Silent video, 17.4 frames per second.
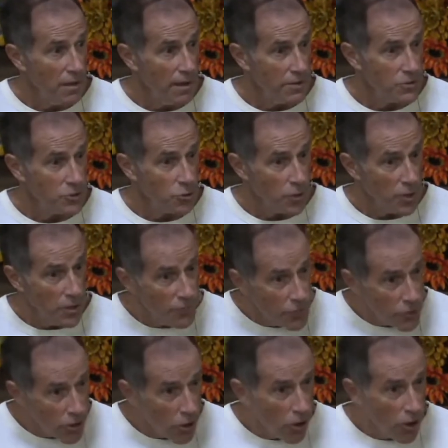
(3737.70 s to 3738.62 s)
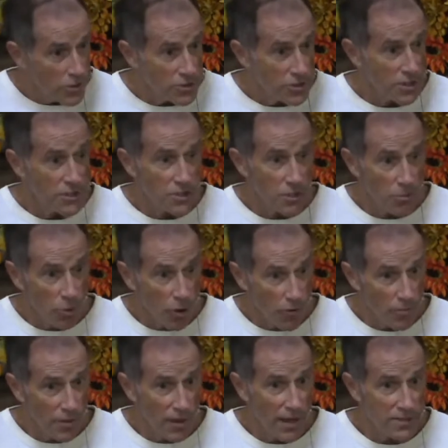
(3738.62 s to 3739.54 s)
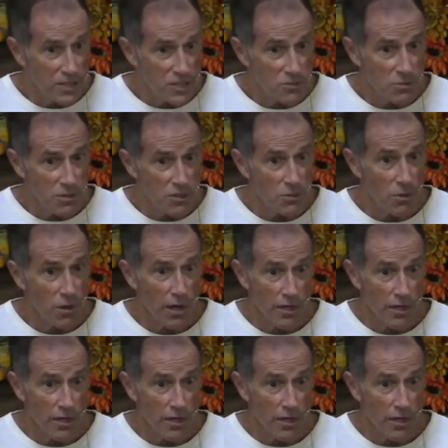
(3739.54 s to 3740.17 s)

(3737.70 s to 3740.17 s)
And so if you're causing us apart from God's expressed will,